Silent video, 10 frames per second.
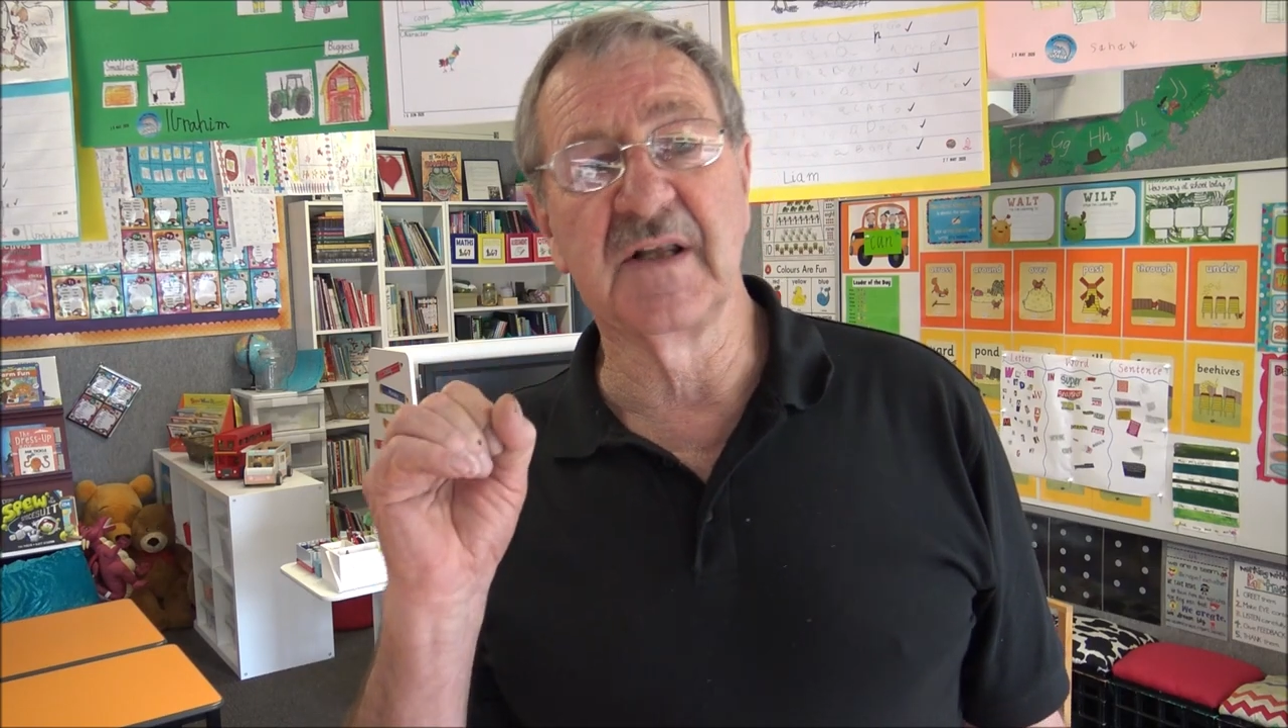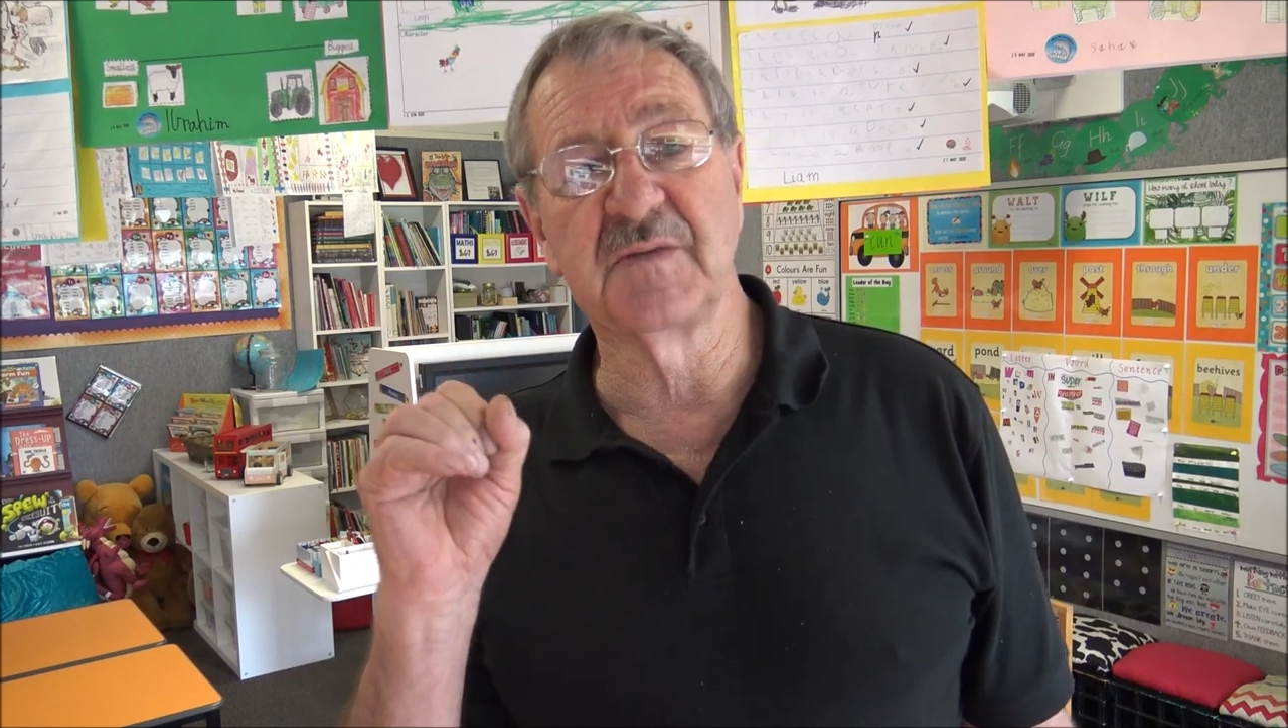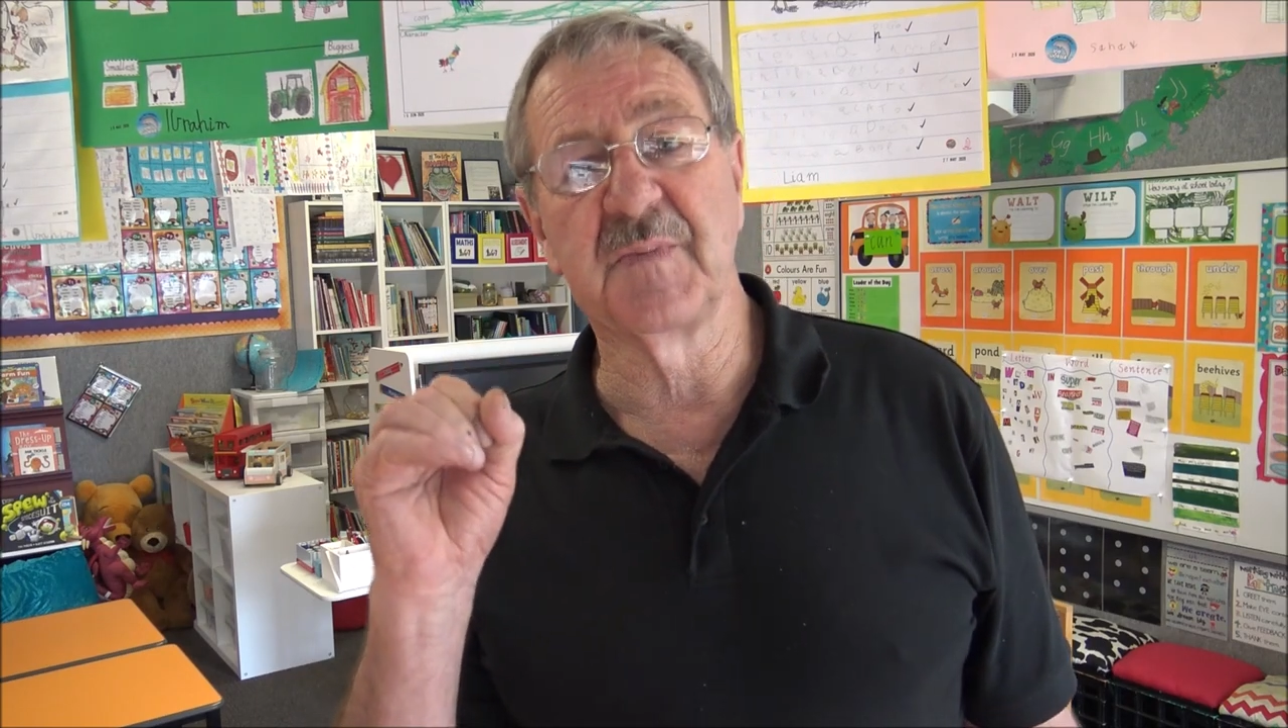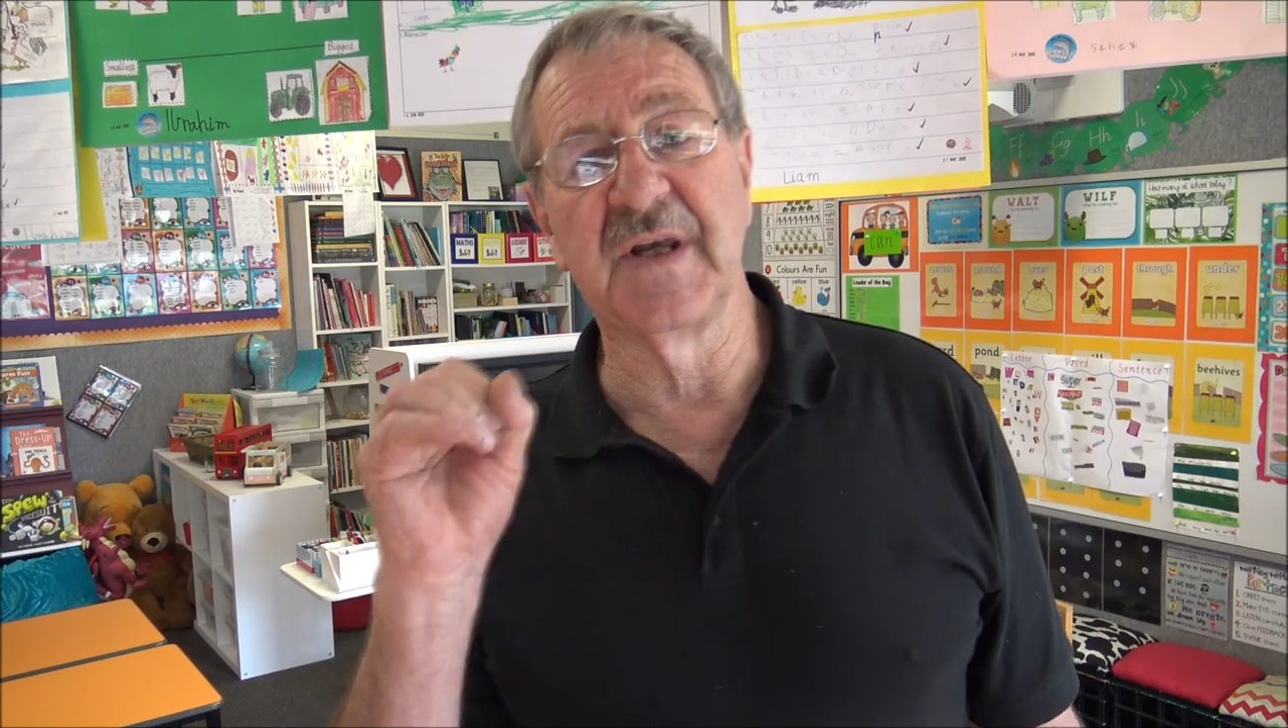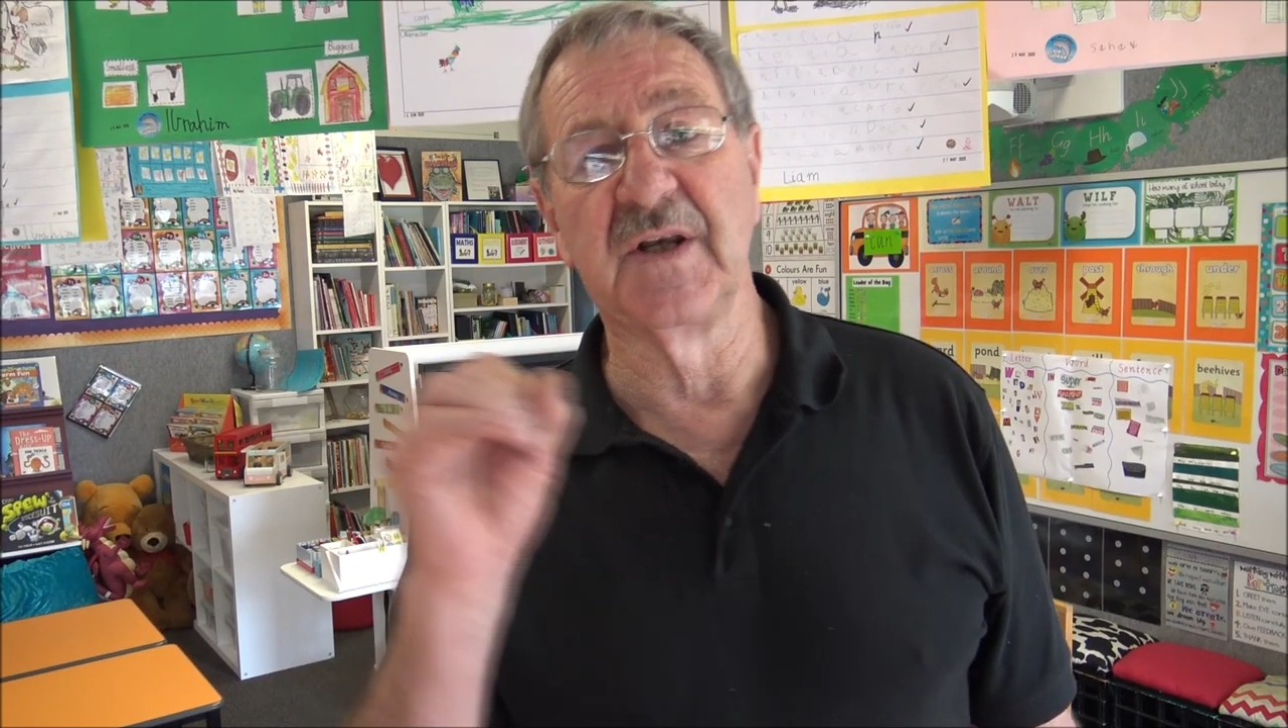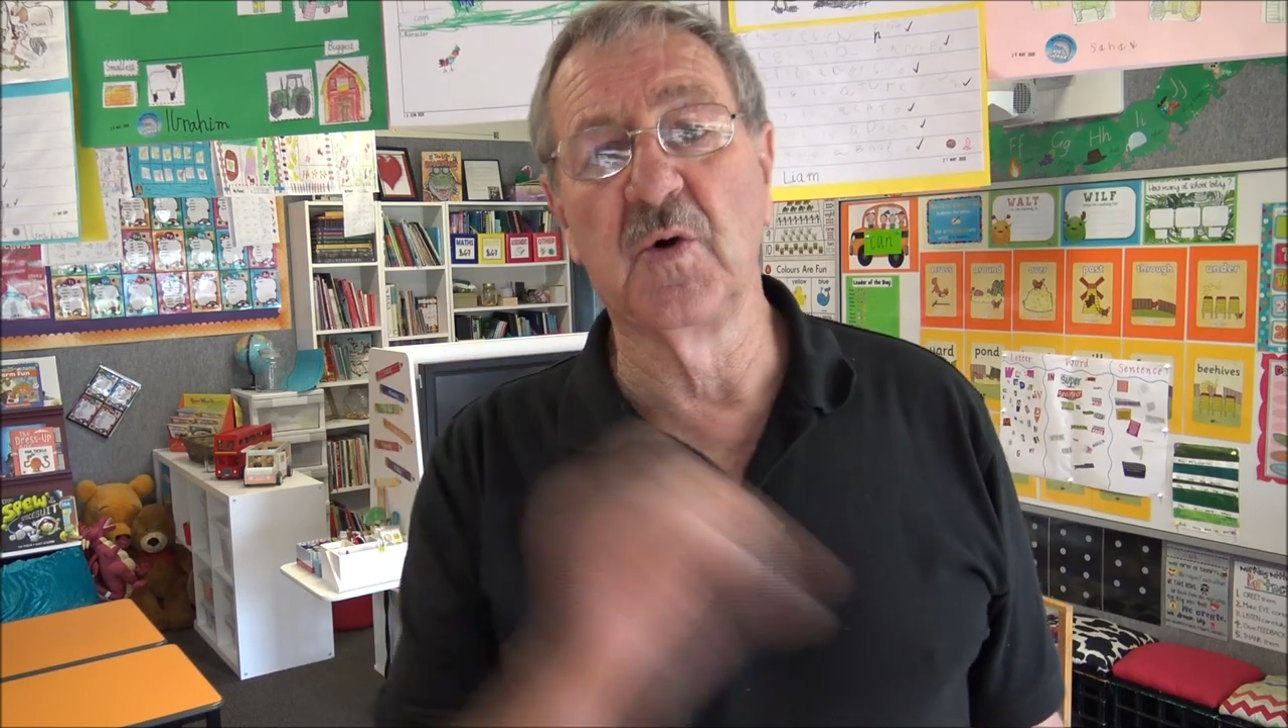that's been